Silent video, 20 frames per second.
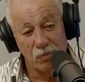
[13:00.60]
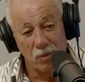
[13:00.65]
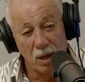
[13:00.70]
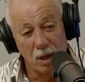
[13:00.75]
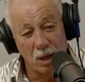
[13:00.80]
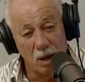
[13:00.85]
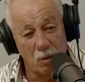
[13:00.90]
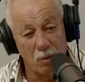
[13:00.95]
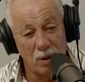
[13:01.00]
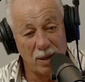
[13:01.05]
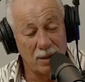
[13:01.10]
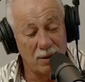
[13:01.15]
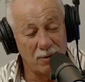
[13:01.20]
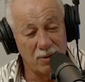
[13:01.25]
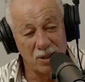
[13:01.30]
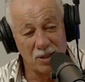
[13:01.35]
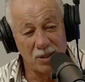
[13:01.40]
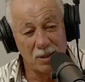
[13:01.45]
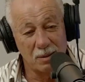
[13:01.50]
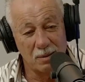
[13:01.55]
I went to
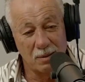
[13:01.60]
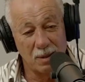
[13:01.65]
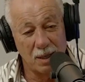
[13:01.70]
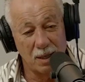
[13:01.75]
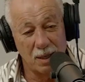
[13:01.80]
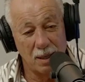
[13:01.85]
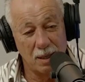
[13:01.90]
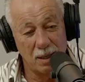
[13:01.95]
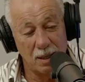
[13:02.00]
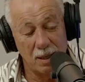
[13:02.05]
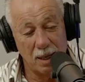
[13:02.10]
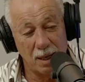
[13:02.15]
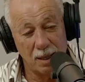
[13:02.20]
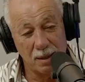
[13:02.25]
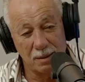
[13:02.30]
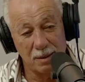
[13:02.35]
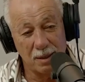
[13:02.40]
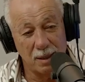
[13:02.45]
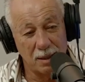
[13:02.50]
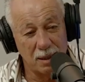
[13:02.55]
this
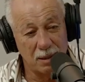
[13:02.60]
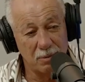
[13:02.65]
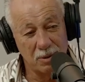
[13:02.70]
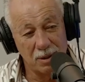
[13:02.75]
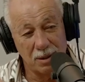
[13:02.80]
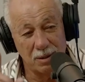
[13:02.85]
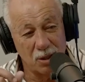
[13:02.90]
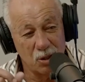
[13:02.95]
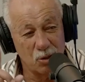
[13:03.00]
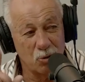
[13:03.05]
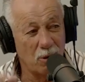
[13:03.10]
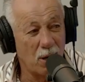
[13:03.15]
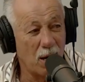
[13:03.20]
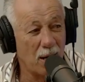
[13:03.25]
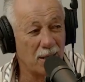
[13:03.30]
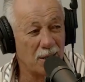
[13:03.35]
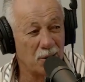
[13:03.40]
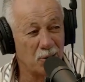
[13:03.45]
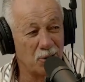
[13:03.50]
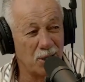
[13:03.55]
he was an
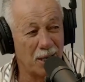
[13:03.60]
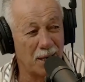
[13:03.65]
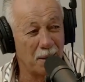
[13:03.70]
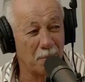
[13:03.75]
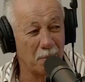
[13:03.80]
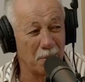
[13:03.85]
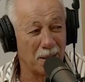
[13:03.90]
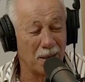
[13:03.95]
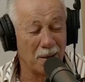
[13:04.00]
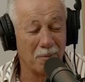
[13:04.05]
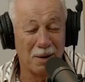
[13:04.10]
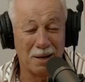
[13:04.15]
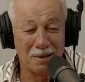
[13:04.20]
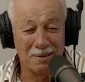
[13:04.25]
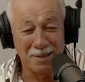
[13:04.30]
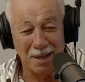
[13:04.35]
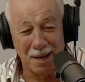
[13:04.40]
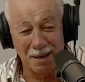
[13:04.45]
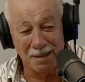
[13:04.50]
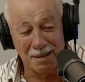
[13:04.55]
Australian champion, I won't
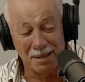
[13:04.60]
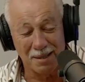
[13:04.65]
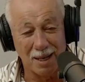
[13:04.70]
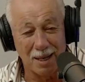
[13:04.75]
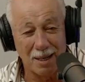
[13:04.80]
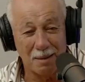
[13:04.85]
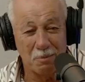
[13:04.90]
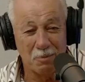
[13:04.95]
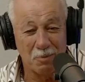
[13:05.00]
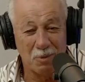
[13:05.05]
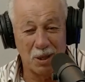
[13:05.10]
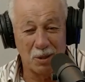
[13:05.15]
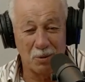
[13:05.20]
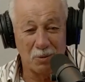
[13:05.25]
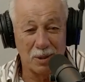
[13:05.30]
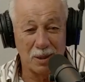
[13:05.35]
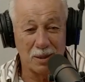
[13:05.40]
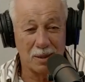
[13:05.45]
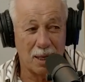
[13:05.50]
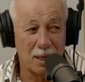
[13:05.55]
say his name, went to
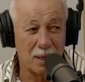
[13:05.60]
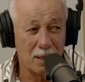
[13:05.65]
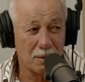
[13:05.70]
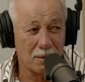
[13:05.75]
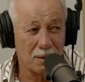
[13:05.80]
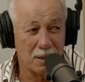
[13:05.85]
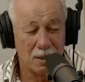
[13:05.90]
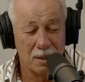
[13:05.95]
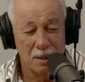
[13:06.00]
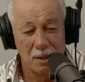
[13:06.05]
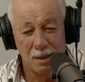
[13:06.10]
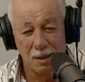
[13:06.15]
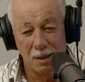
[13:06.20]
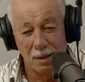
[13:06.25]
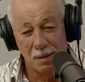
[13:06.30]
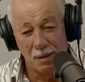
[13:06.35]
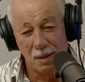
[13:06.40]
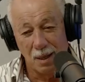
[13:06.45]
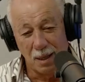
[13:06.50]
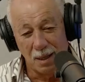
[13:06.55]
his house,
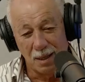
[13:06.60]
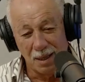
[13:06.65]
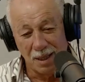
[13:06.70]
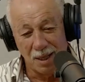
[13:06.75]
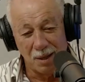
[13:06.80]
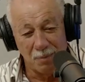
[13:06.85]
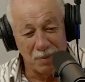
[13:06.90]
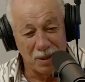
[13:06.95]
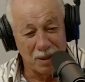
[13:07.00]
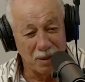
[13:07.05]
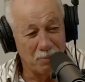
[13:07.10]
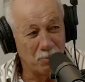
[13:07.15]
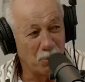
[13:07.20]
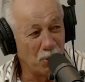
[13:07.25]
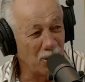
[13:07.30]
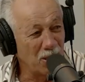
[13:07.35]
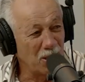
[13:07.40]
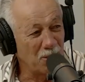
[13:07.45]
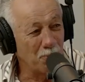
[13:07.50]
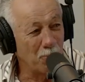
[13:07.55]
and he gave me a
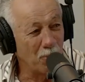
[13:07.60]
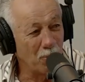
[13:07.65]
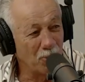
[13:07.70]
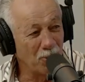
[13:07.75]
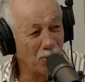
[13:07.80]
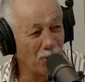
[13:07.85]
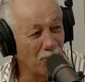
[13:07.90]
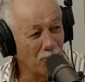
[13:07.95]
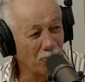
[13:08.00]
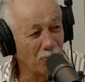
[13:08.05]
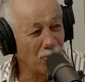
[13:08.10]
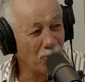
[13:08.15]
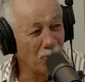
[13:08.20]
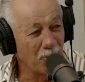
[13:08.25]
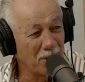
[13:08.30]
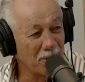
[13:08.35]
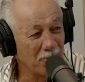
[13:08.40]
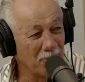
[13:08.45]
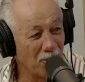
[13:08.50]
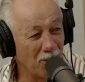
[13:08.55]
British Bulldog
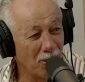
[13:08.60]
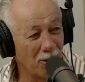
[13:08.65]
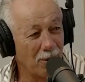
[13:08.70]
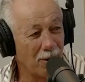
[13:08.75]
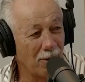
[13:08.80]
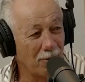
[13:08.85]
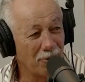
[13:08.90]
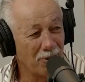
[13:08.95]
45.